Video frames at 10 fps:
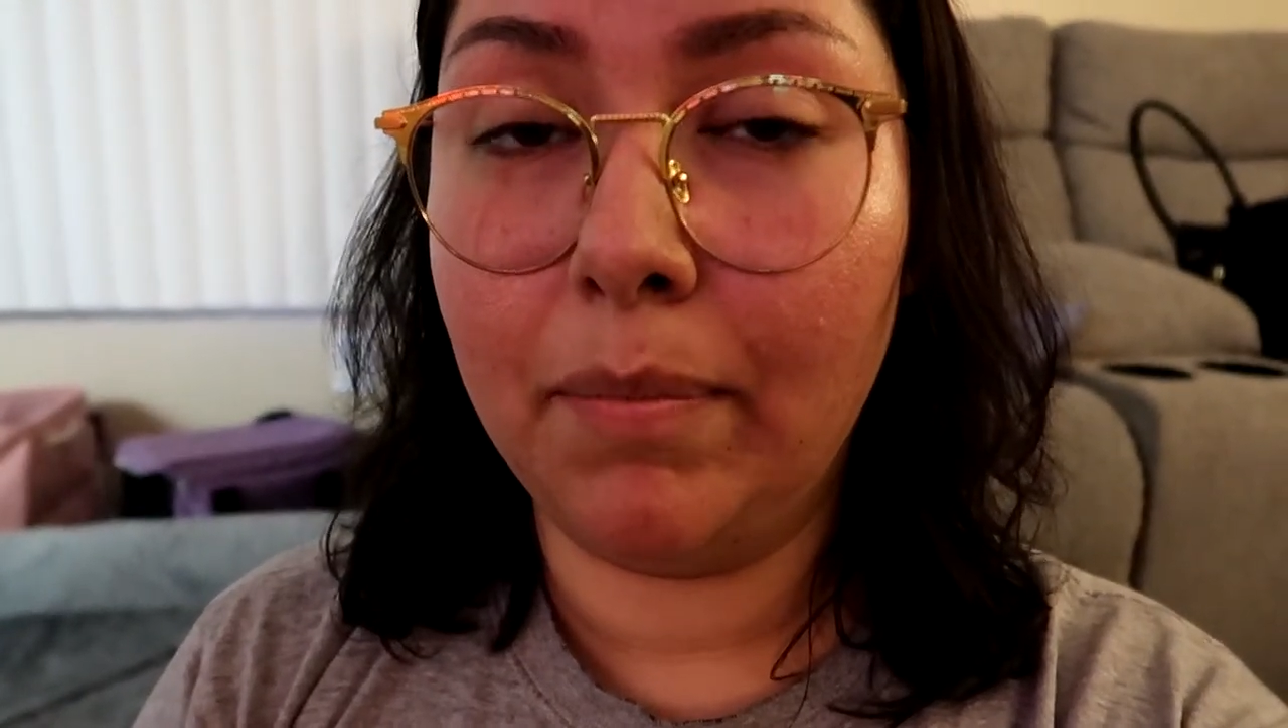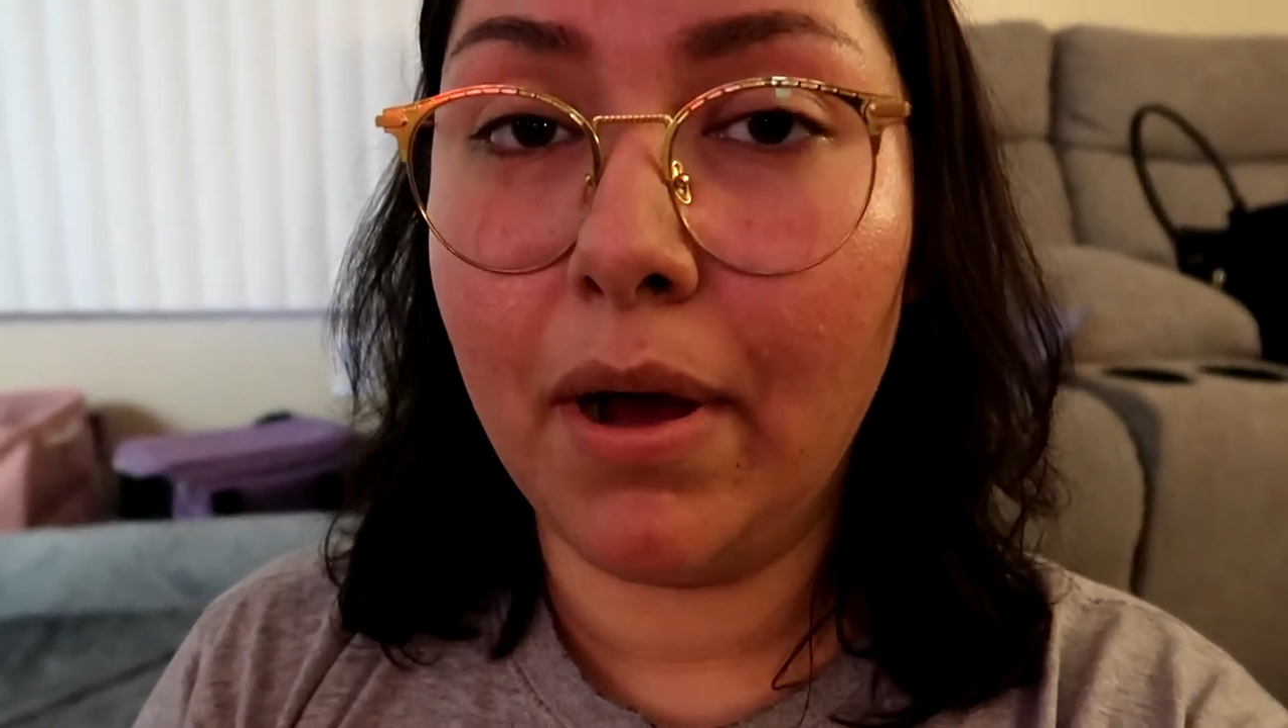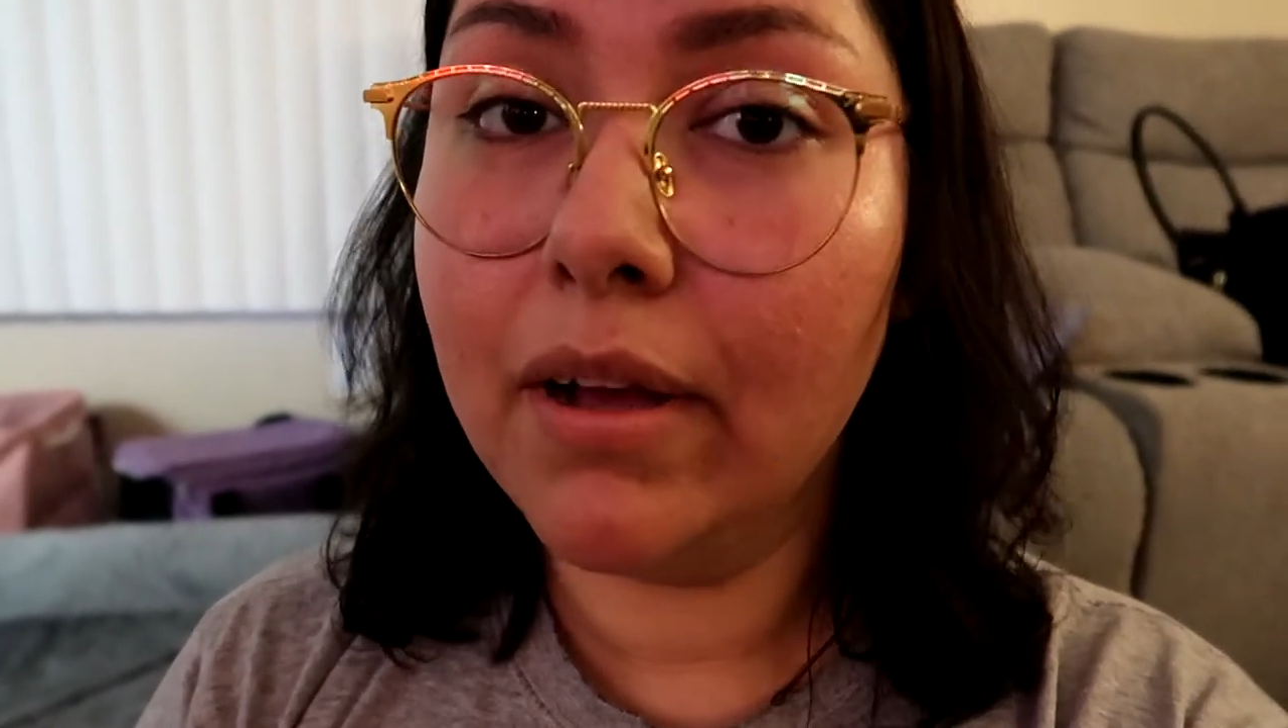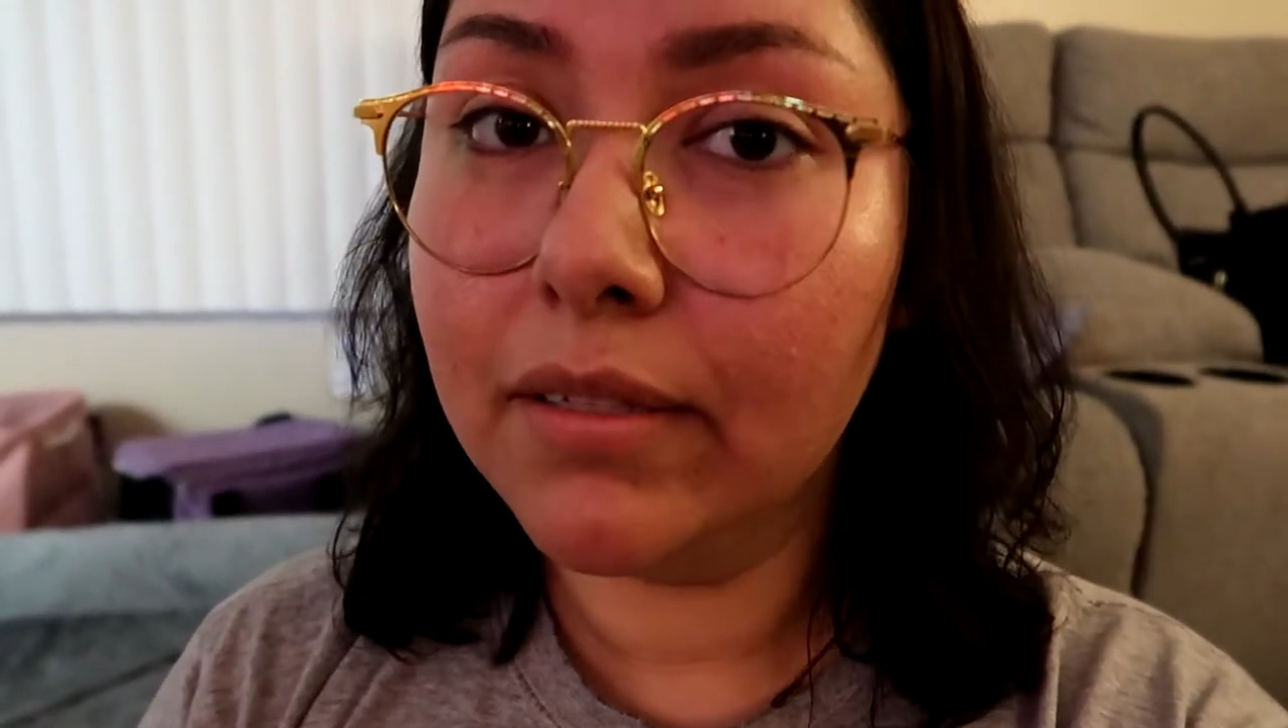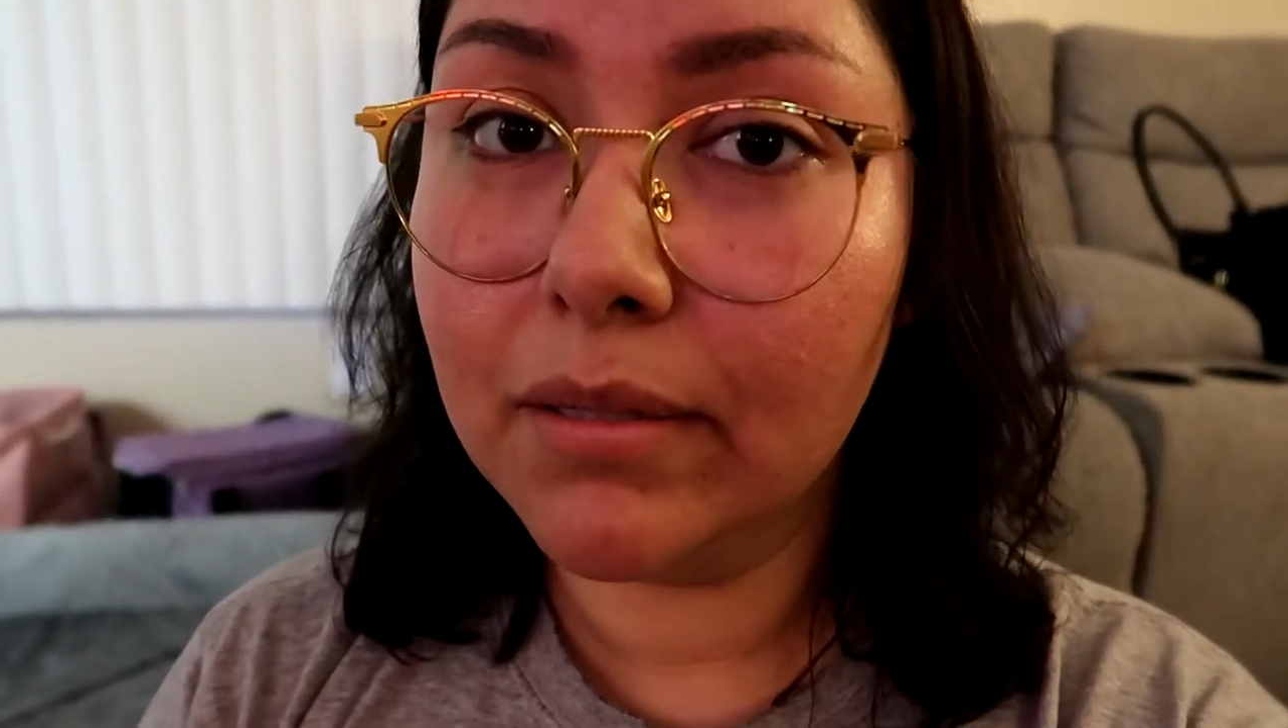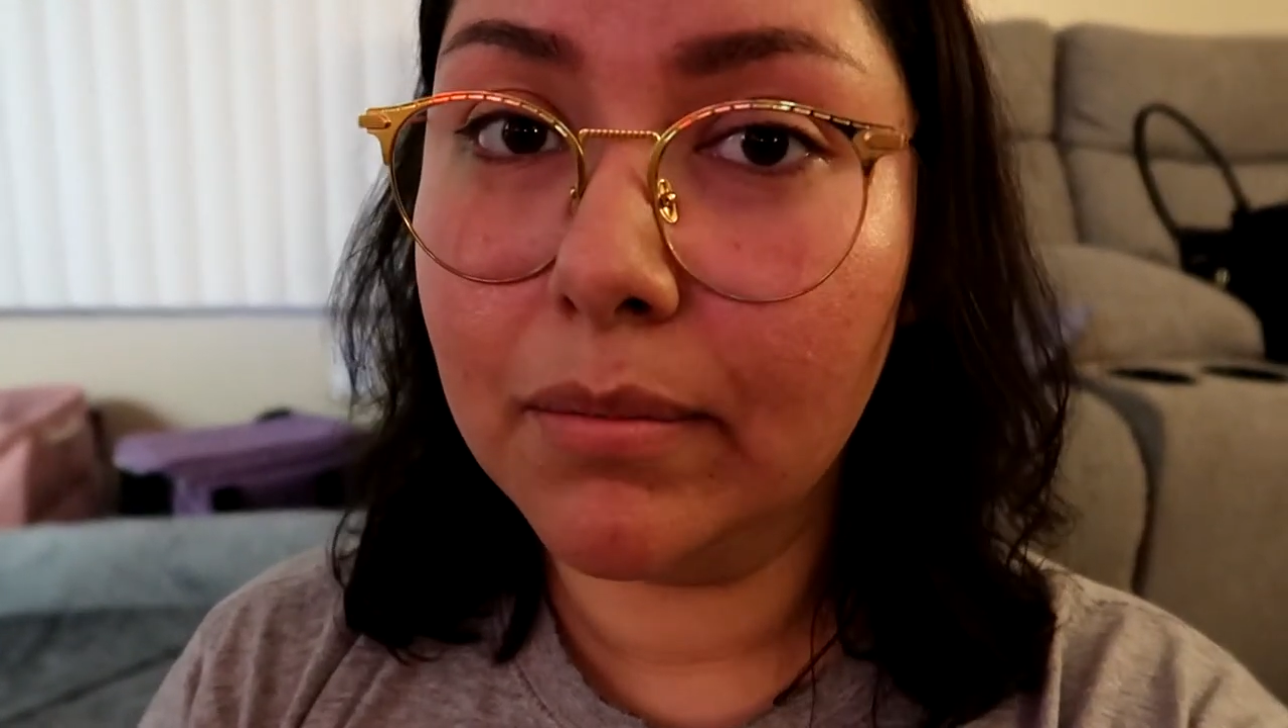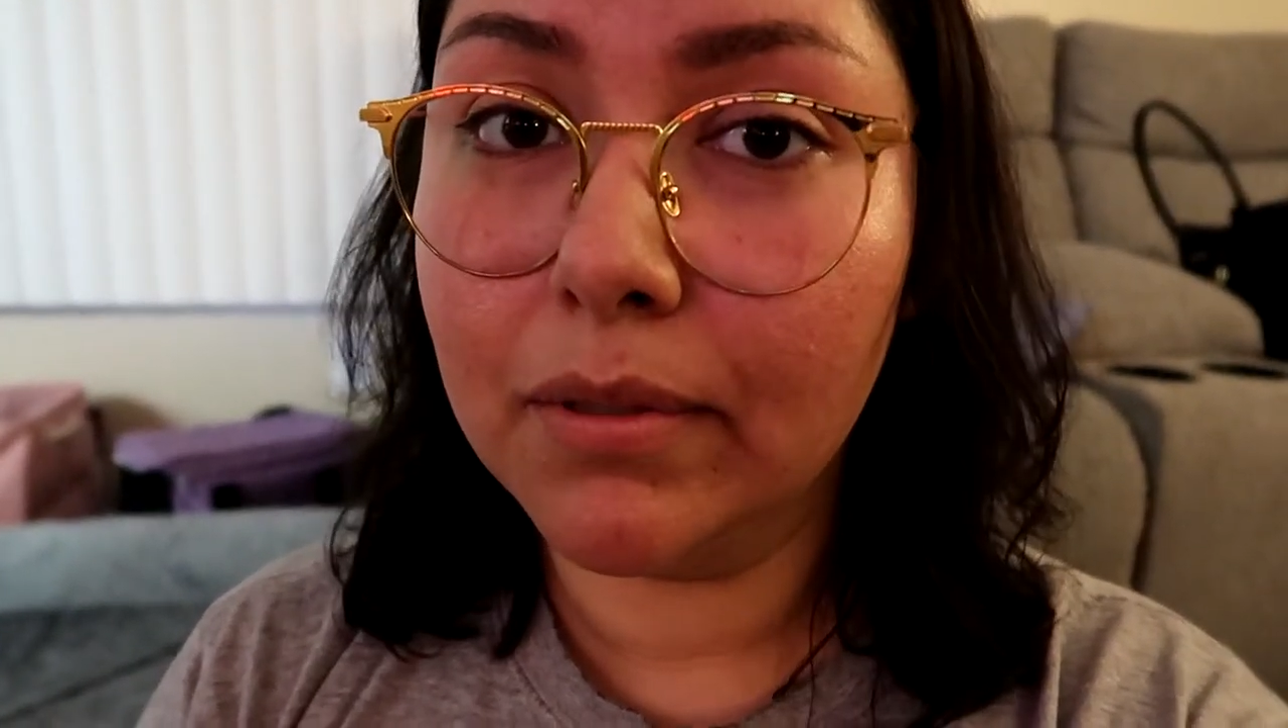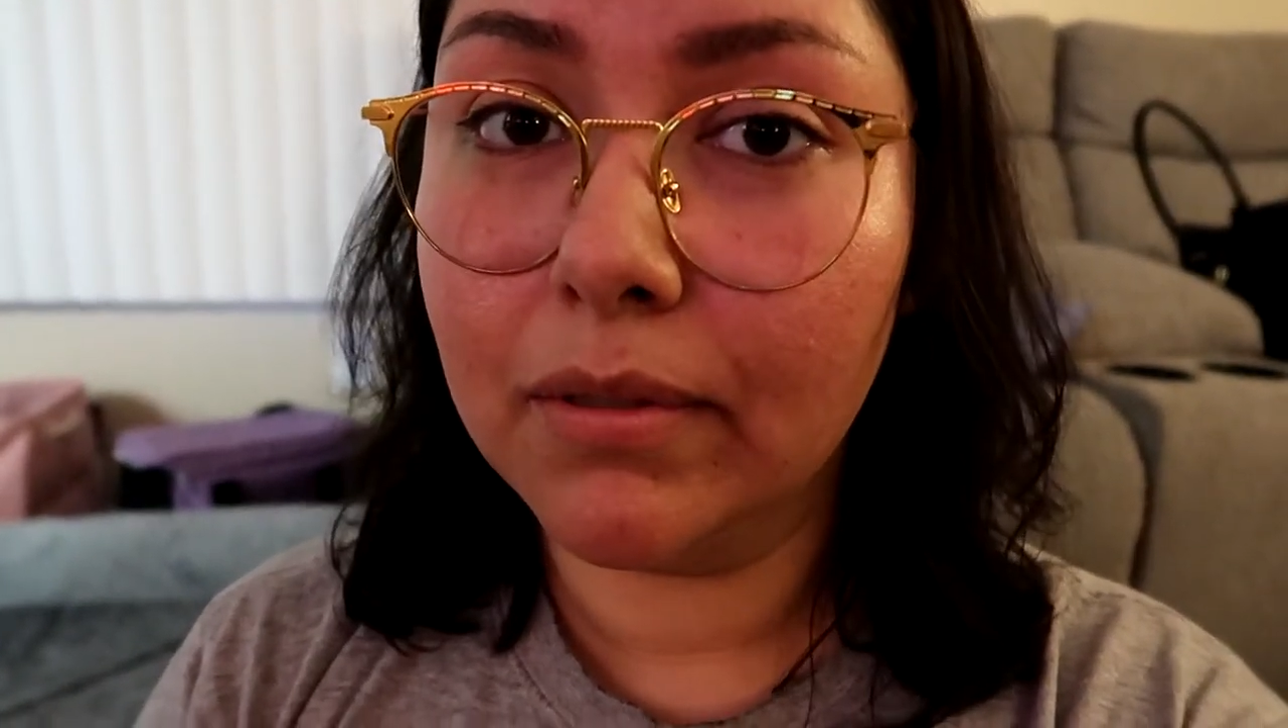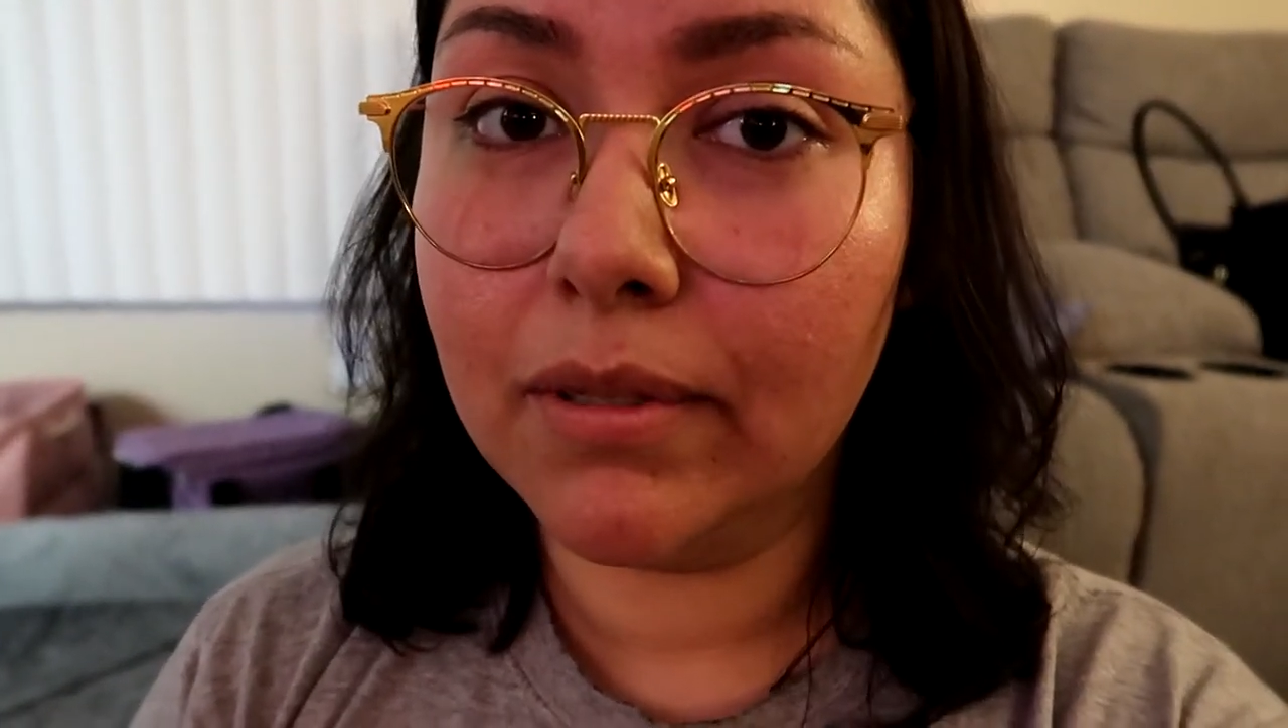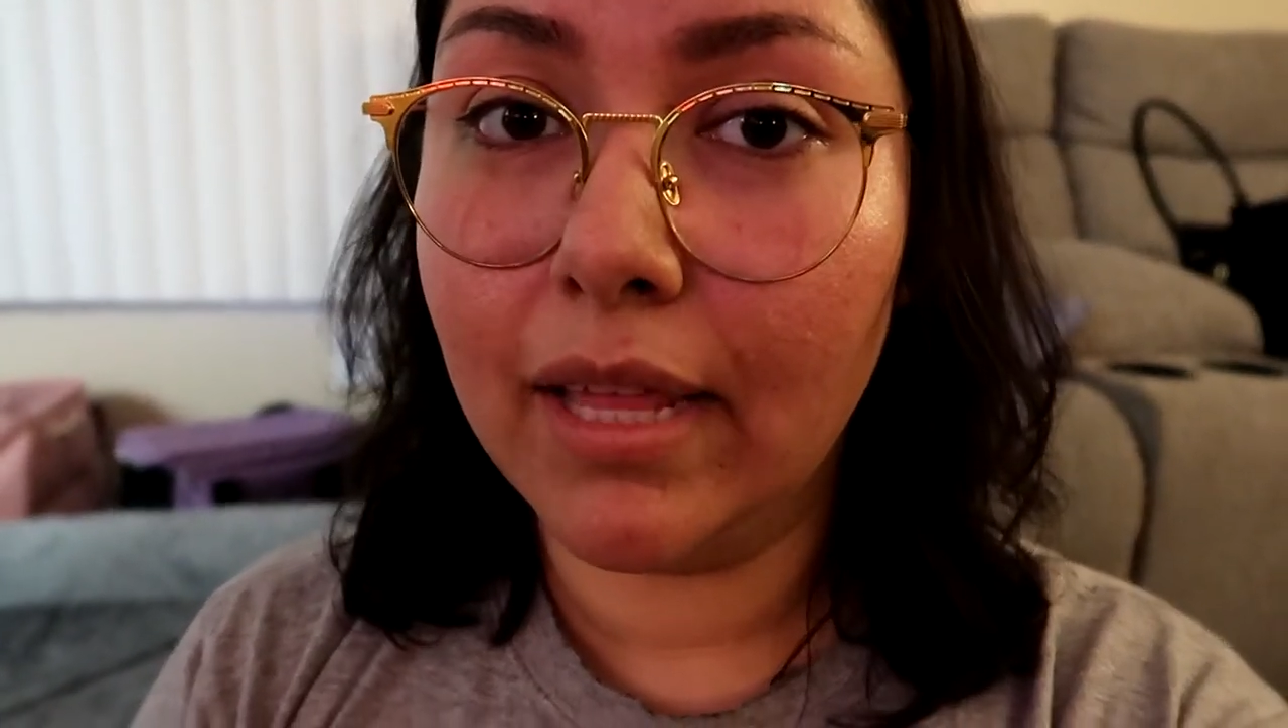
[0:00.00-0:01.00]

possible